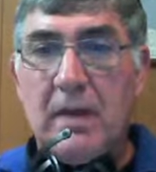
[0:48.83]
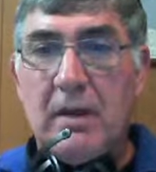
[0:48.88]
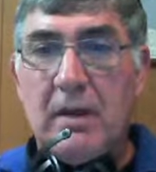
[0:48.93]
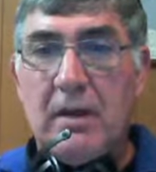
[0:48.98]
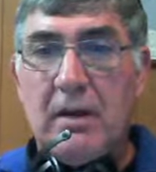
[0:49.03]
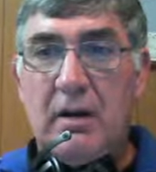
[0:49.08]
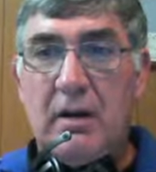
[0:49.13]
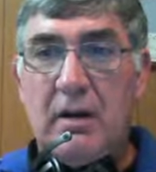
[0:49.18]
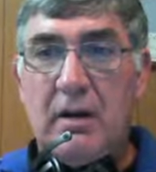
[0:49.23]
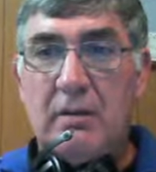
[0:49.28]

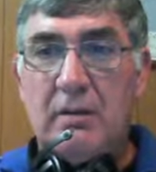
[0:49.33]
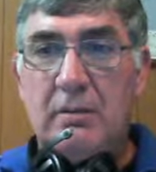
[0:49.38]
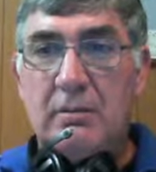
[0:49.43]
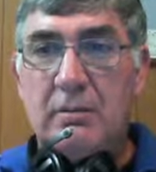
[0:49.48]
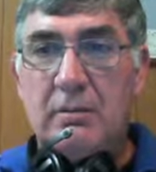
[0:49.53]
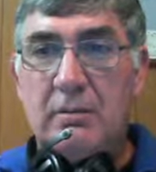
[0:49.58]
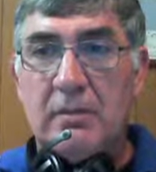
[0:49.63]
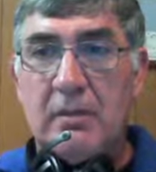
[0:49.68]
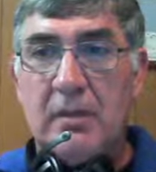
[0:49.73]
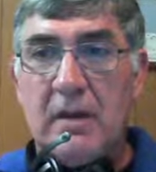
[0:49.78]
all
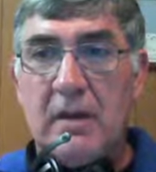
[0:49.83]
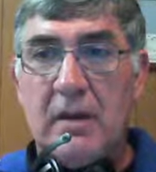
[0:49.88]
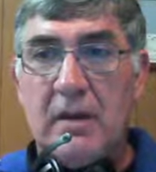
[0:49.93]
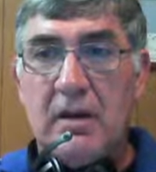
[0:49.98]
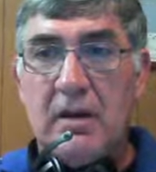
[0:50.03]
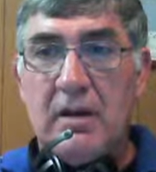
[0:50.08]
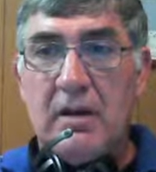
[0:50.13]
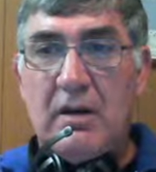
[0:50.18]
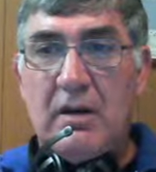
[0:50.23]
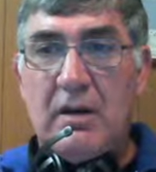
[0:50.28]

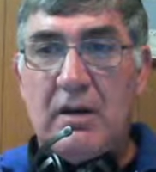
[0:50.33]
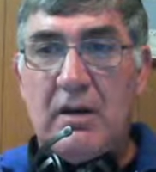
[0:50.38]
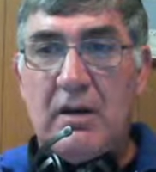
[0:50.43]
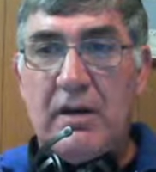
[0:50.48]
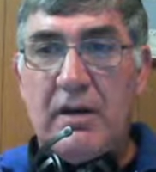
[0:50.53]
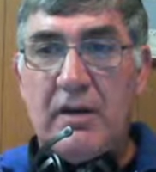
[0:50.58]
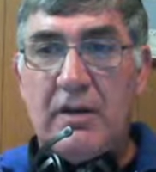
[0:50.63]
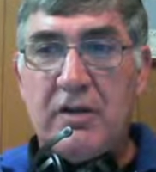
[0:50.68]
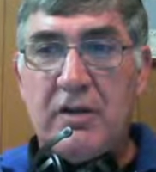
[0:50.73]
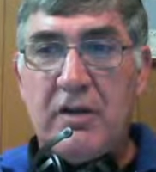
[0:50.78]

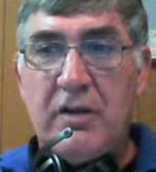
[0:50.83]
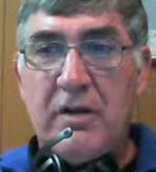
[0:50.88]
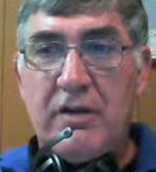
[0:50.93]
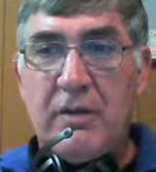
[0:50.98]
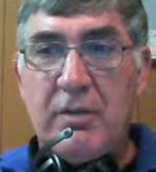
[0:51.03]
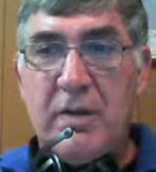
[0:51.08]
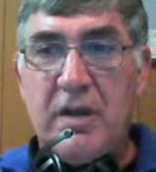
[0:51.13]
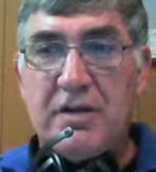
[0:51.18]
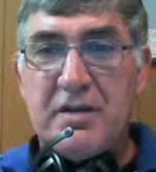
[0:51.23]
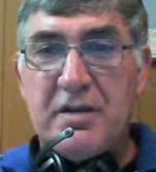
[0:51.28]
that good
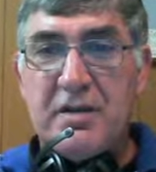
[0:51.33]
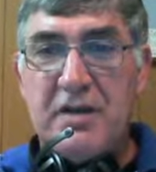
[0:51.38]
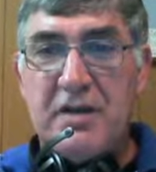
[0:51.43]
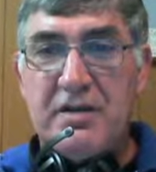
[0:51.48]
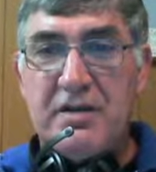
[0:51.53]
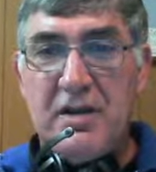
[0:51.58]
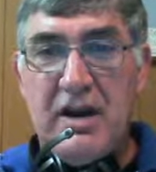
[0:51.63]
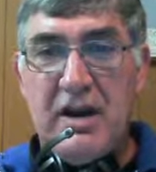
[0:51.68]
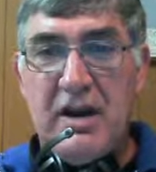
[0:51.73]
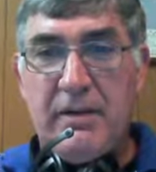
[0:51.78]
information that
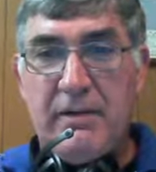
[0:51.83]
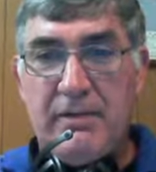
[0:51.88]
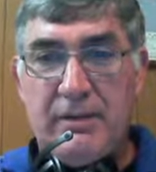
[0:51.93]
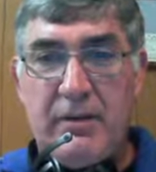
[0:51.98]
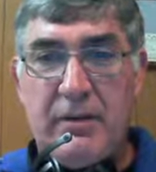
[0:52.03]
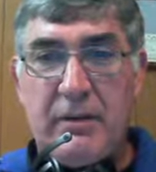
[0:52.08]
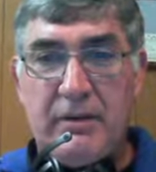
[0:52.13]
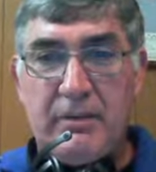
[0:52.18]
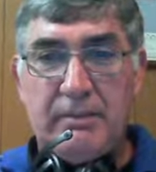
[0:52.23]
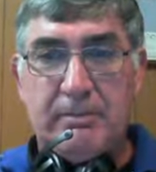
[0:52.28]
you have
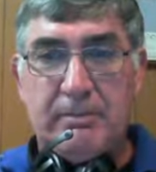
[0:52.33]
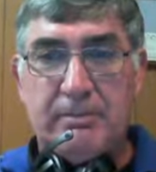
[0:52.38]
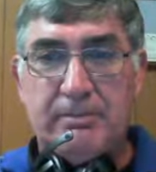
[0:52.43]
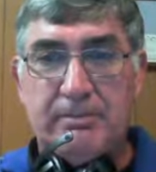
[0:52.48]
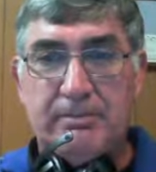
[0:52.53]
for them.